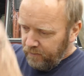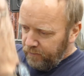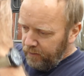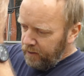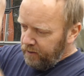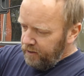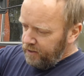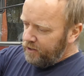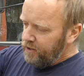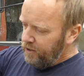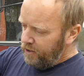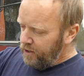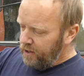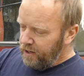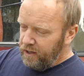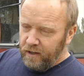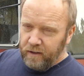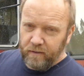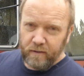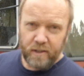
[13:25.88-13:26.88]
Very
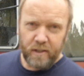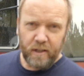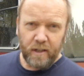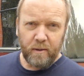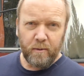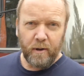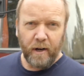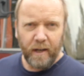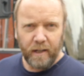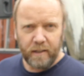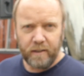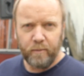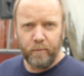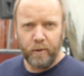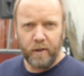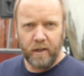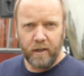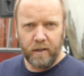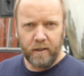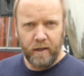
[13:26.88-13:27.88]
dirty obviously, but had to
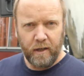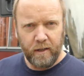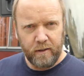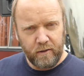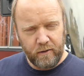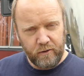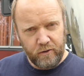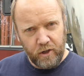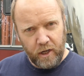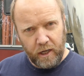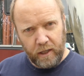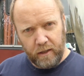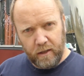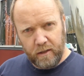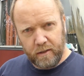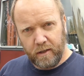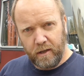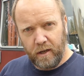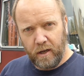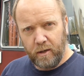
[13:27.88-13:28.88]
be done. Had to drag
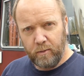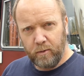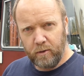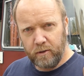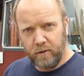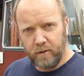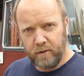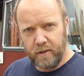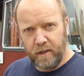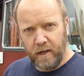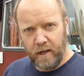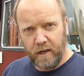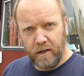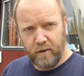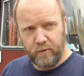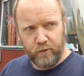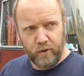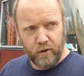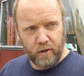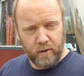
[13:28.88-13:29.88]
those cables
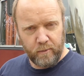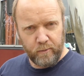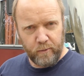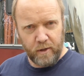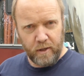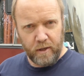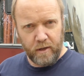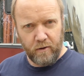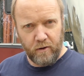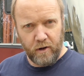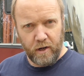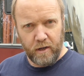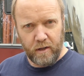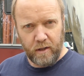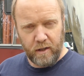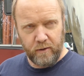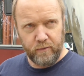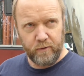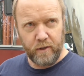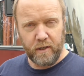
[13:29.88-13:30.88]
down from the
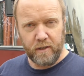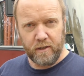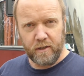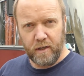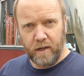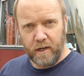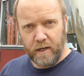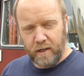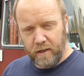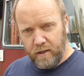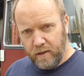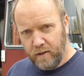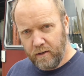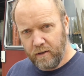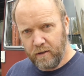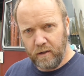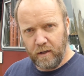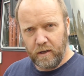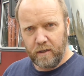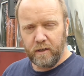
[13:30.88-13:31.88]
left hand side
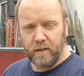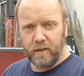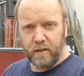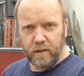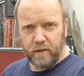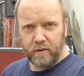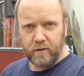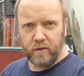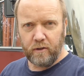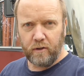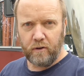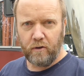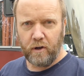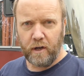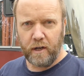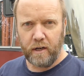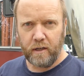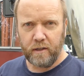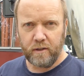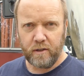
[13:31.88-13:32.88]
underneath to the
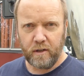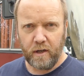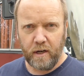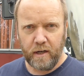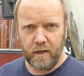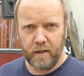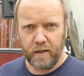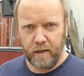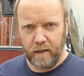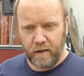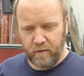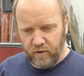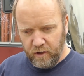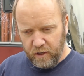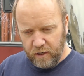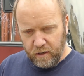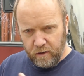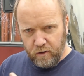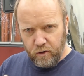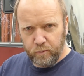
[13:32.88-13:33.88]
right hand side, get
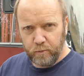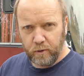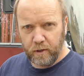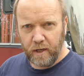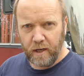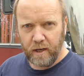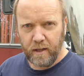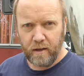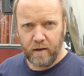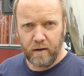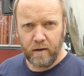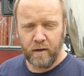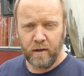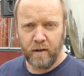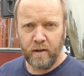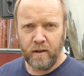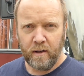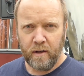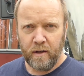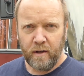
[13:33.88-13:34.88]
everything grouped together.
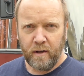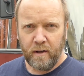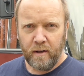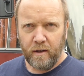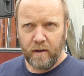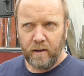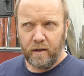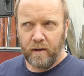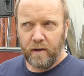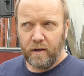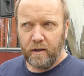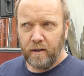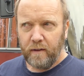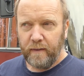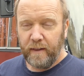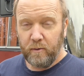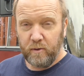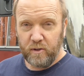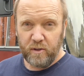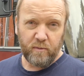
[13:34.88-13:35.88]

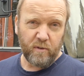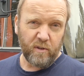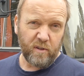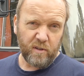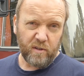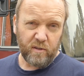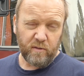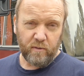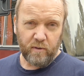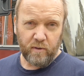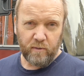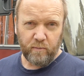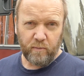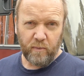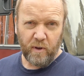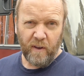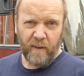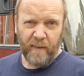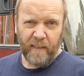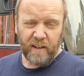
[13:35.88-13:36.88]
That was the
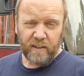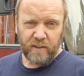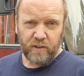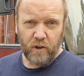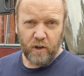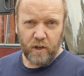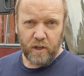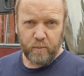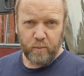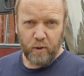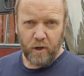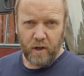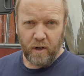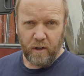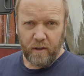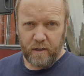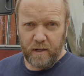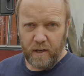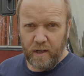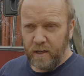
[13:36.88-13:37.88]
dirtiest part
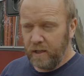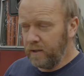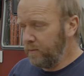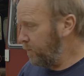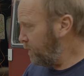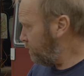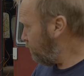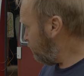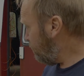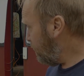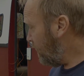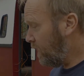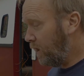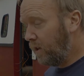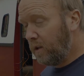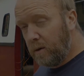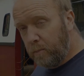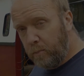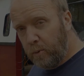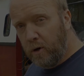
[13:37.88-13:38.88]
of the day, but we've made a lot of